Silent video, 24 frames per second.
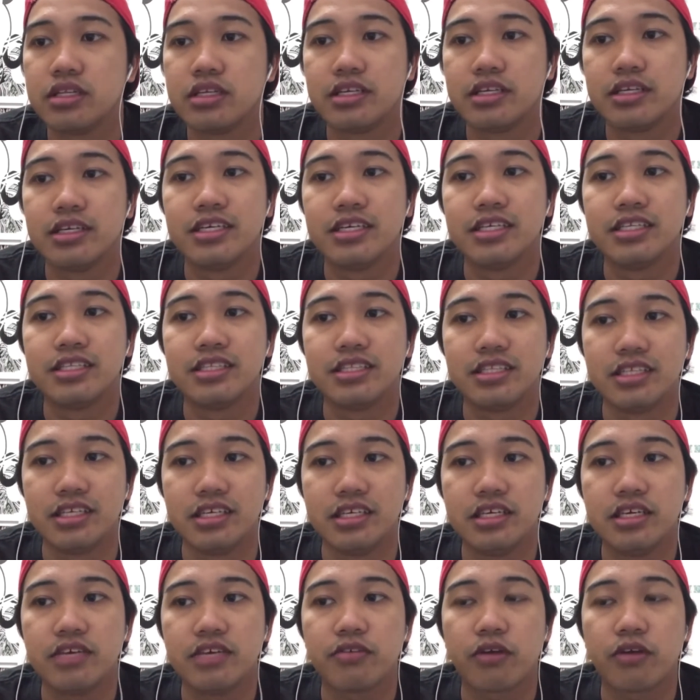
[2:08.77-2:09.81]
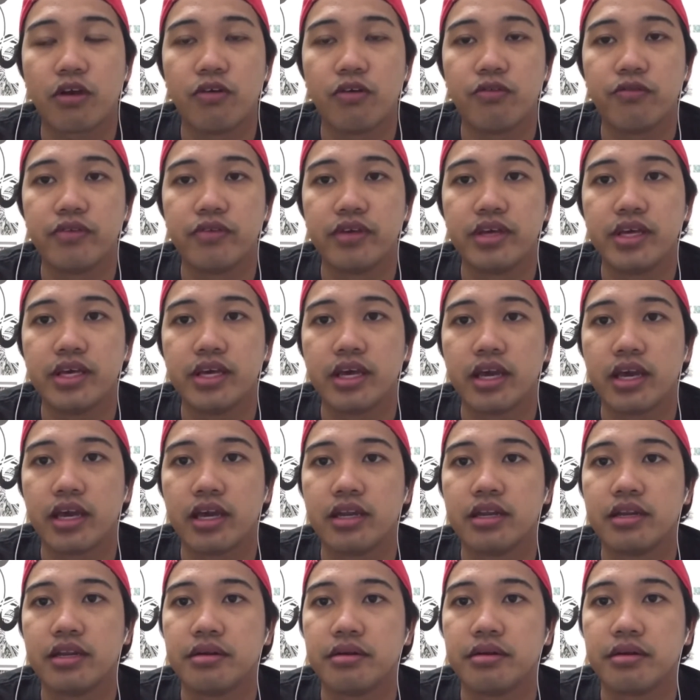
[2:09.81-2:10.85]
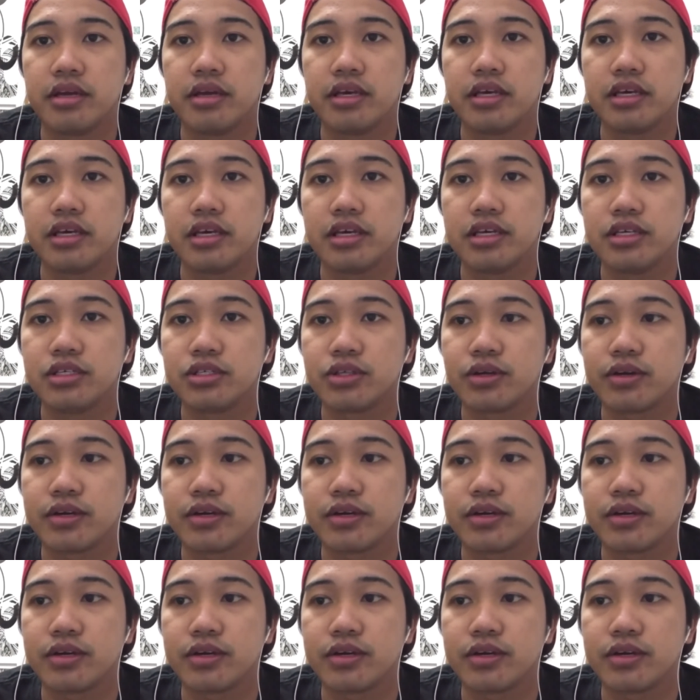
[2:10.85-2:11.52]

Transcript: tea, coffee, and drinking chocolate.